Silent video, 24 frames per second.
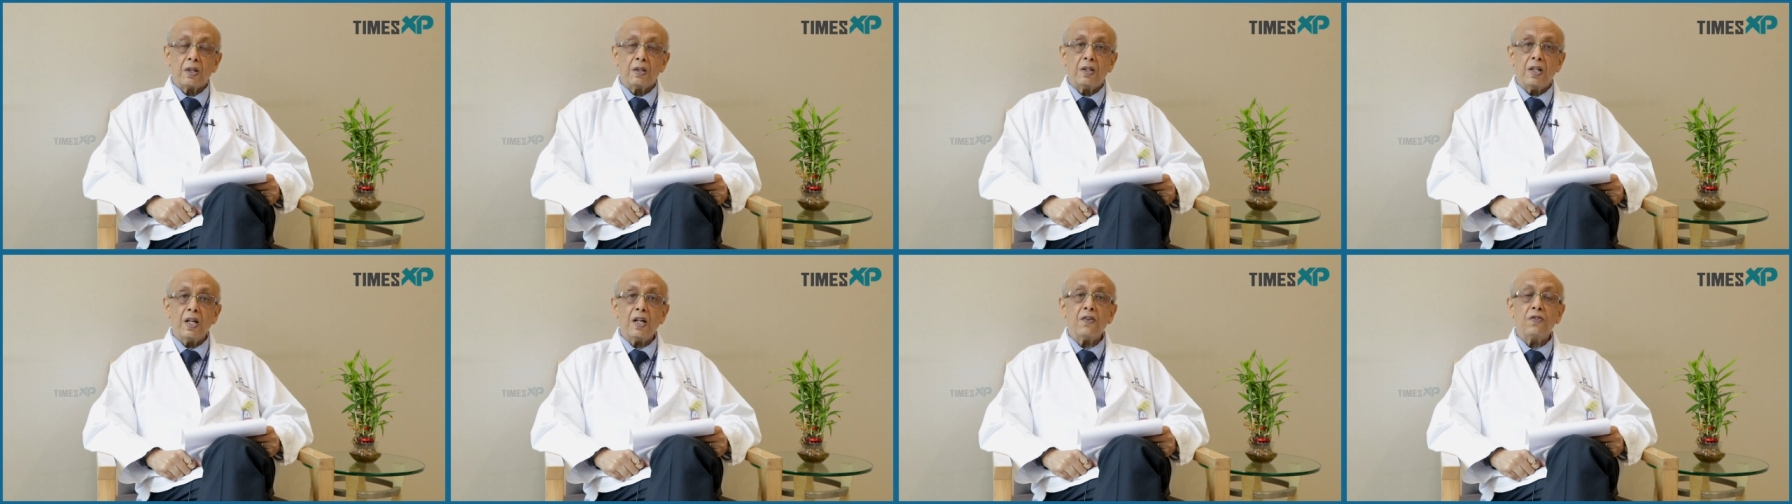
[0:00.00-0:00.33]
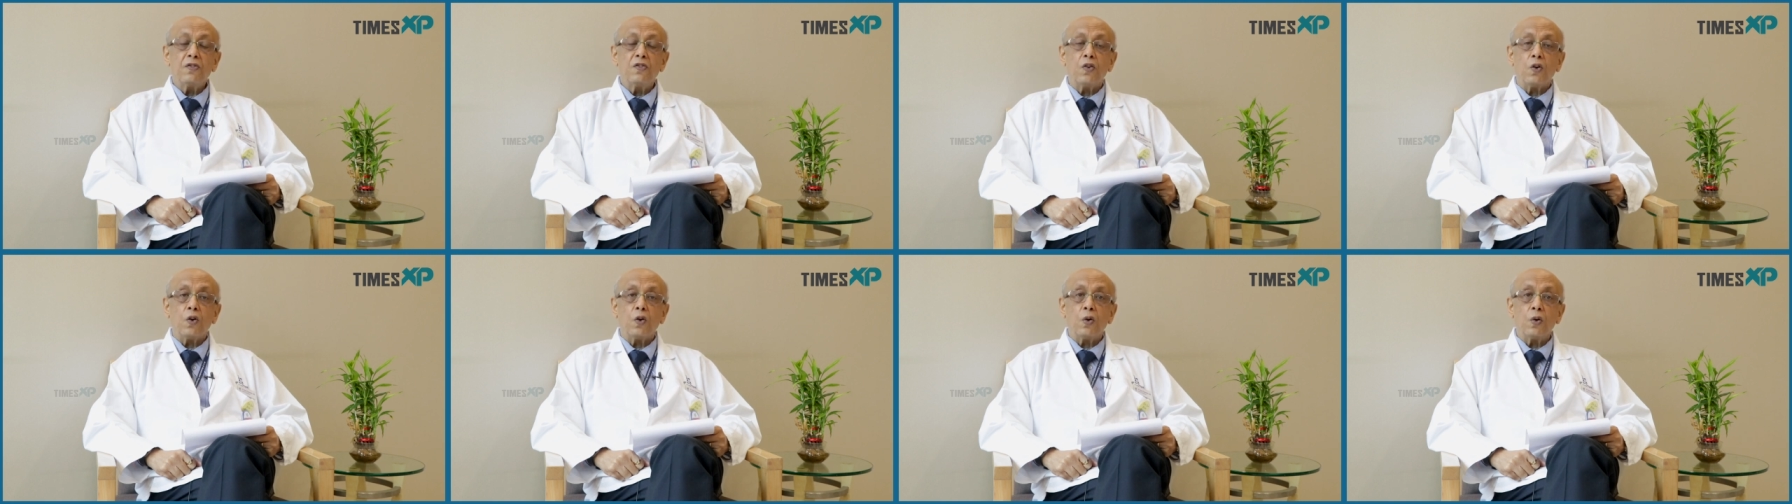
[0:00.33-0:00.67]

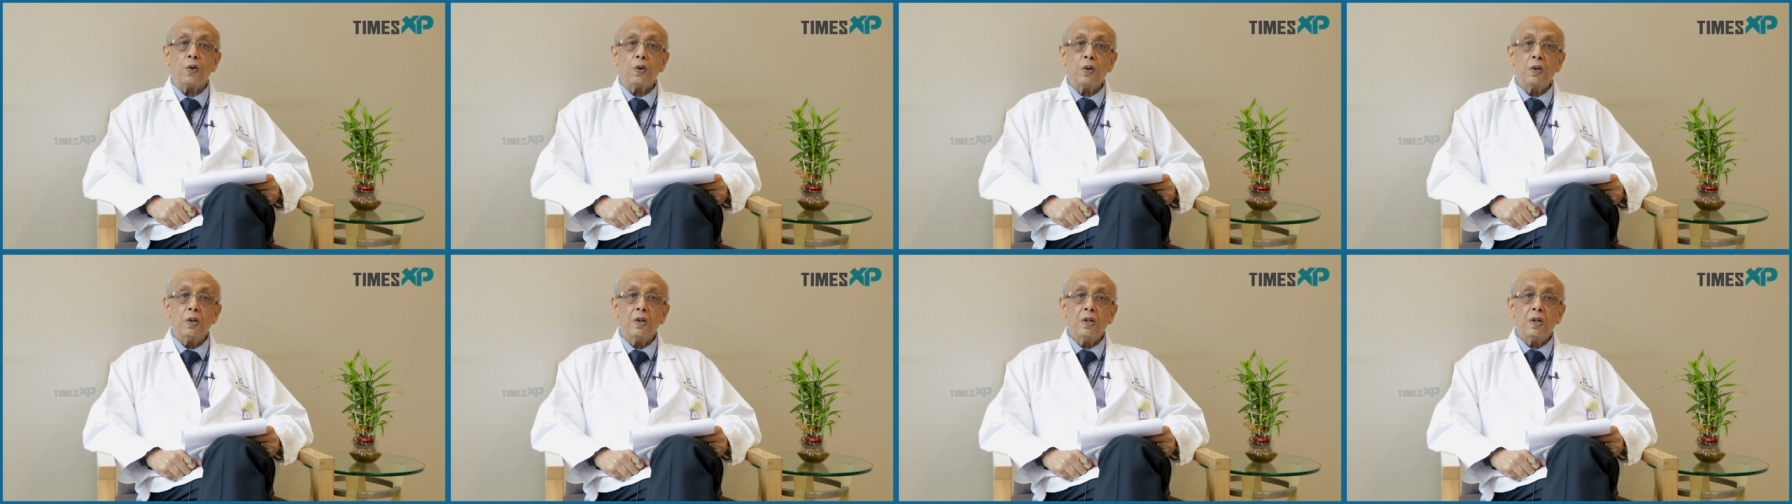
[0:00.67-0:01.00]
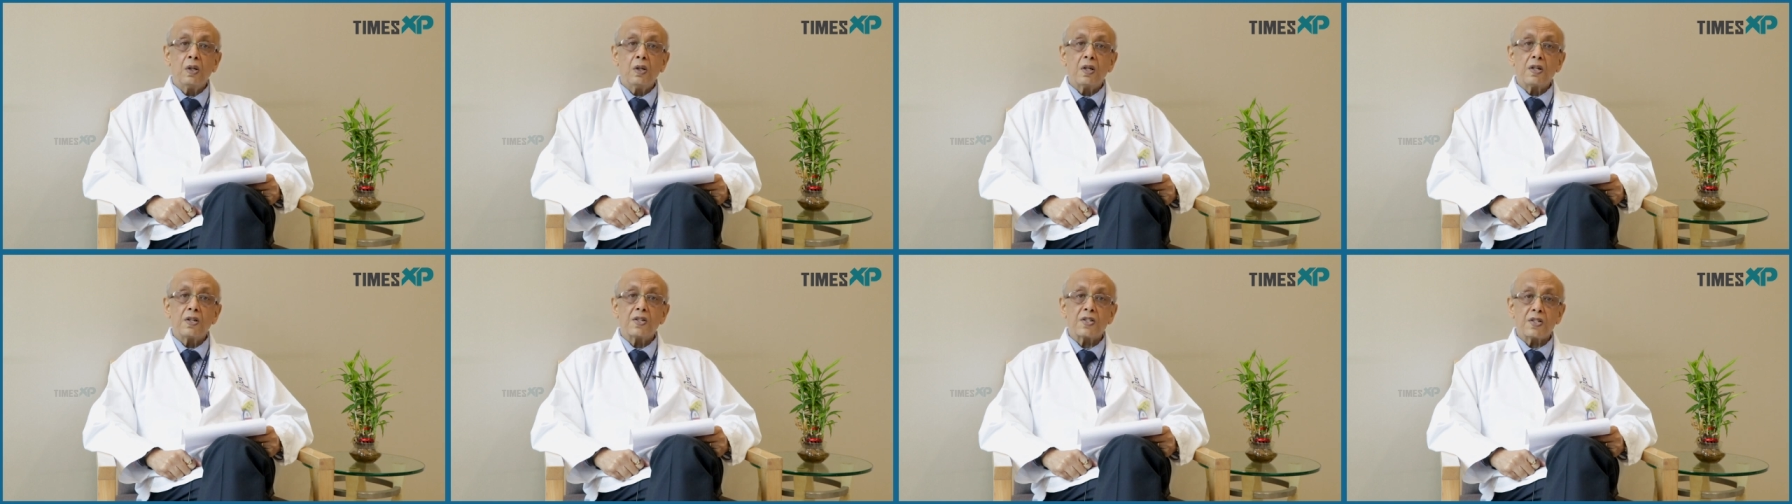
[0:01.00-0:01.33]
Therefore,
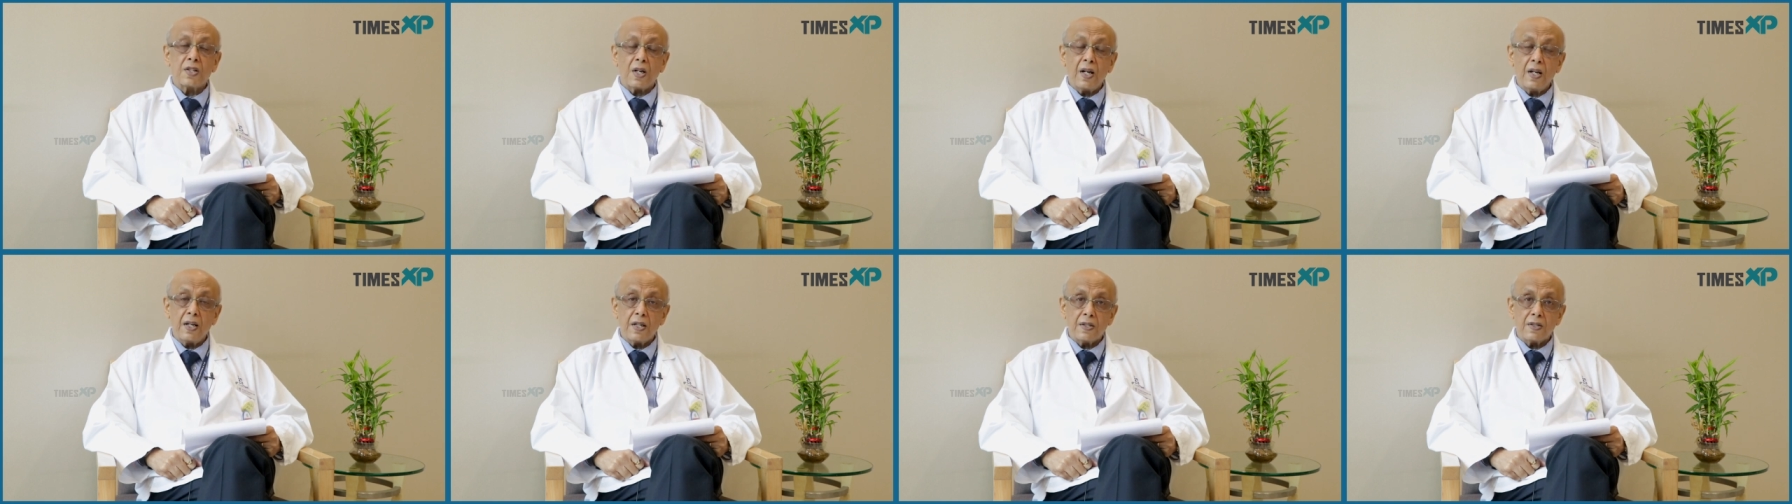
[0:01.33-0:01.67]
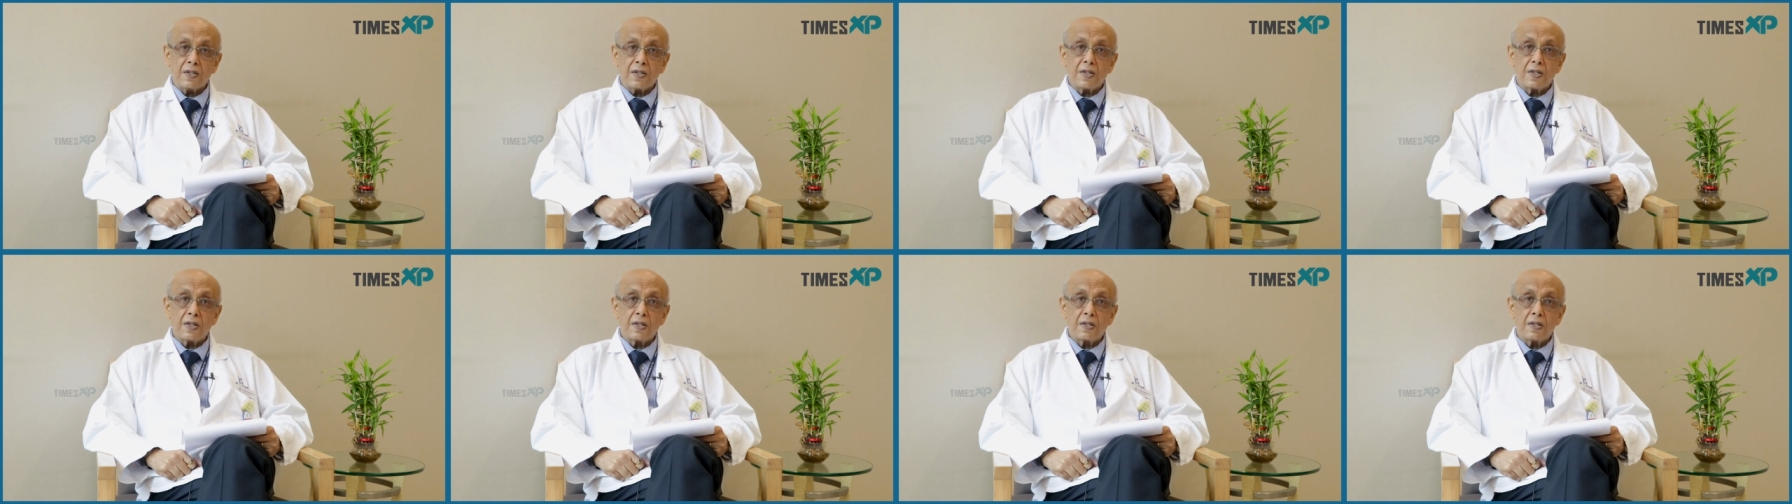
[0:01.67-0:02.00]

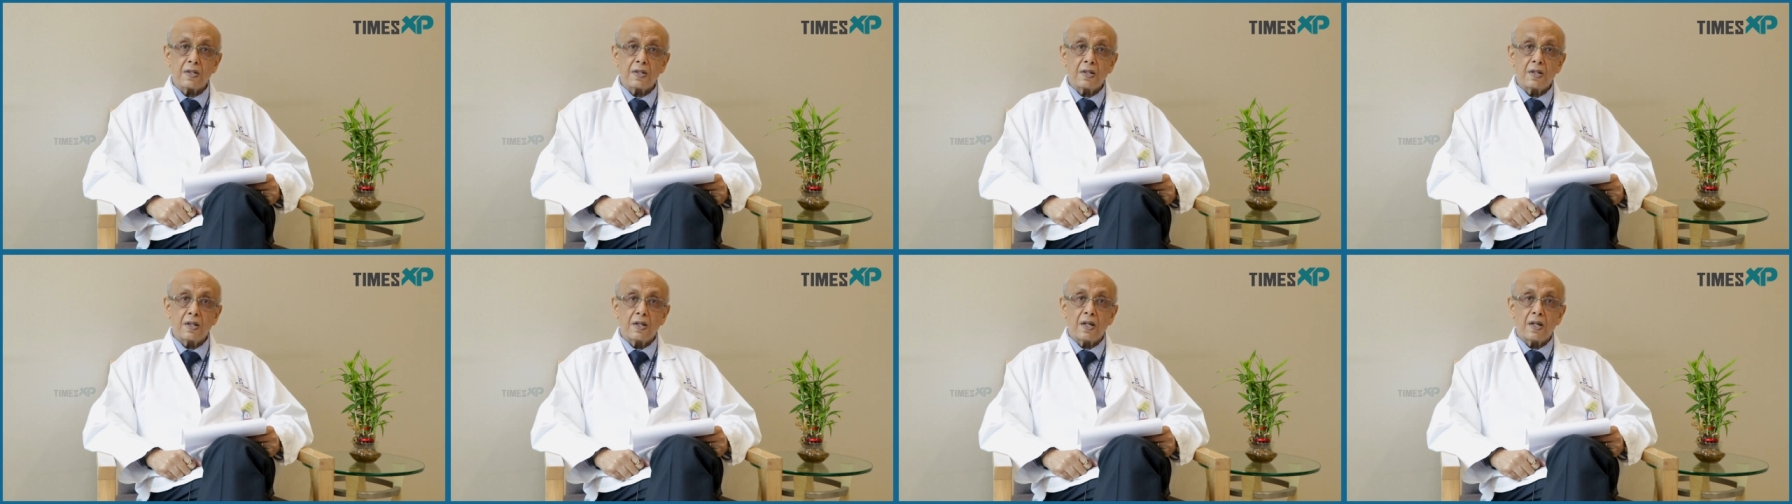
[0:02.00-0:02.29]
science